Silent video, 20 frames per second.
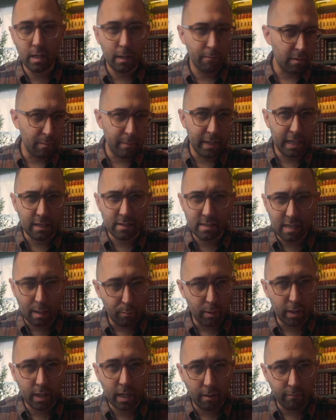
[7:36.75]
and you have to make a
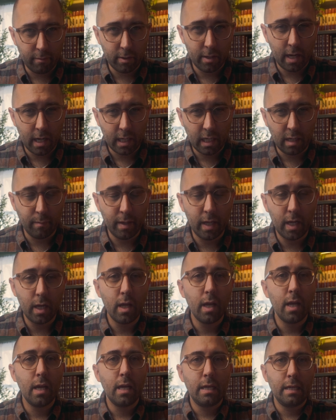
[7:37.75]
separate cover document,
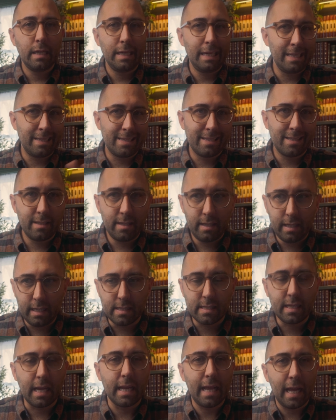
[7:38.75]

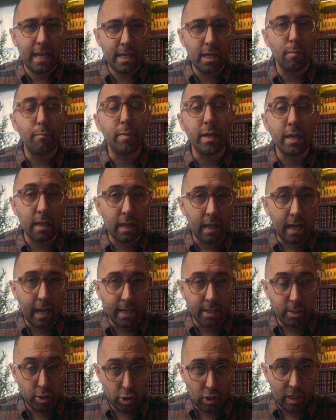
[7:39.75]
it's gonna end up being a
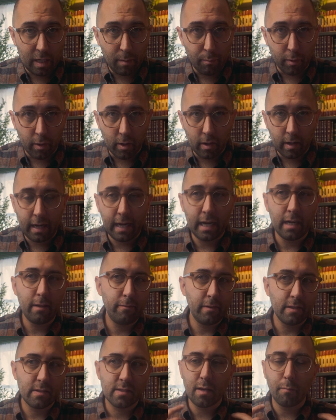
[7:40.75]
lot cheaper. And
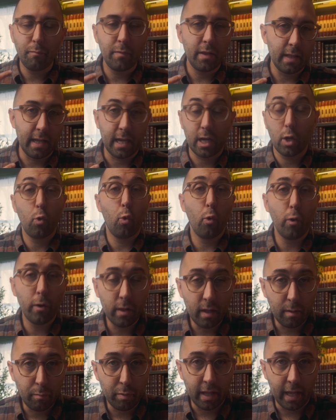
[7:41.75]
if it's something like a
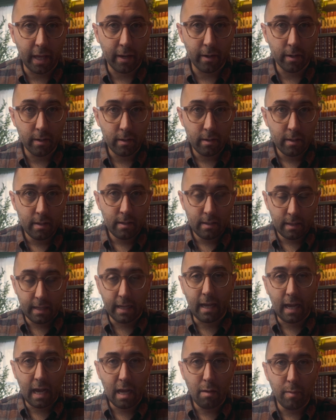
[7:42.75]
quarterly planner,
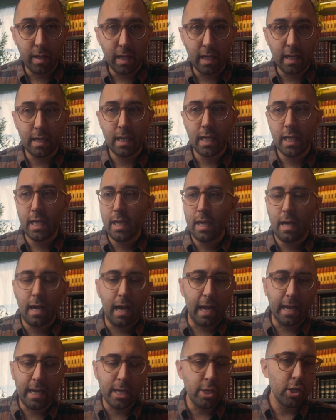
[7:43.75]
like I made,
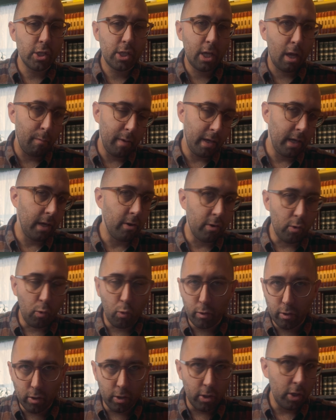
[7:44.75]
I can just come in here and
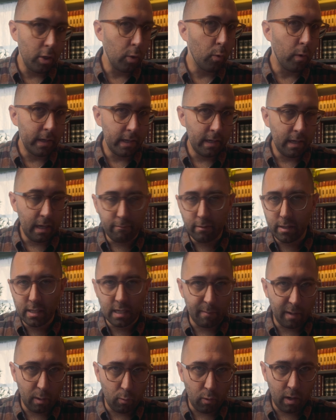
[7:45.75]
order a new one every
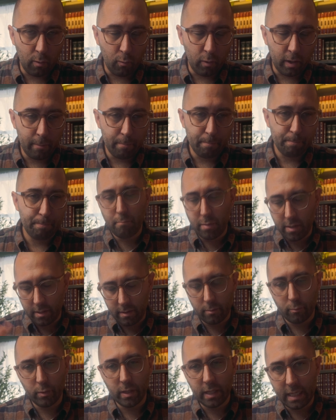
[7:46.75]
time I want one. But
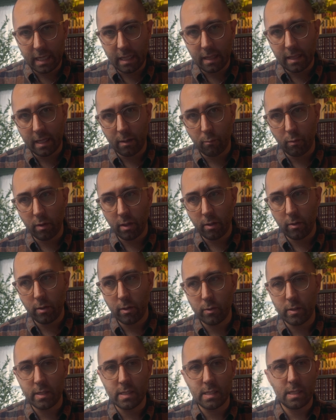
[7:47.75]
the really neat thing with
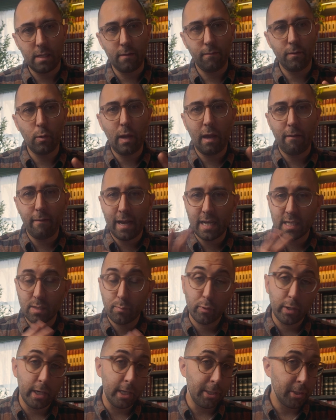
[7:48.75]
Lulu is if you have
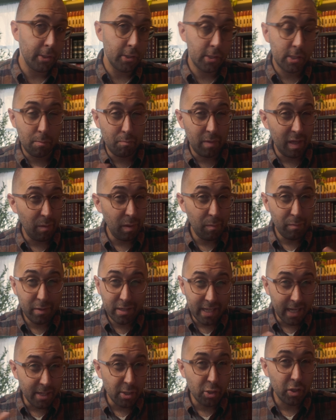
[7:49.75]
aspirations to maybe
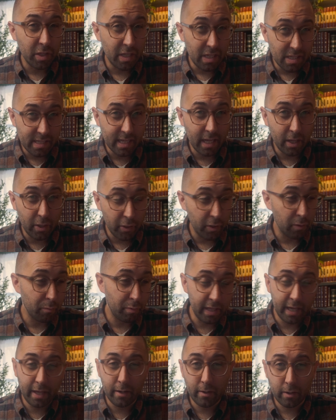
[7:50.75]
potentially sell your
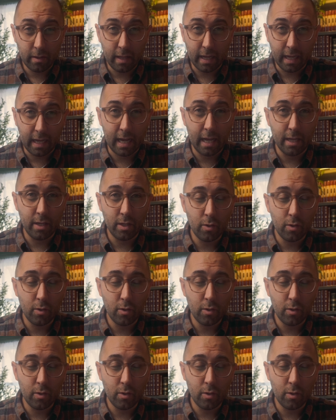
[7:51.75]
planner like I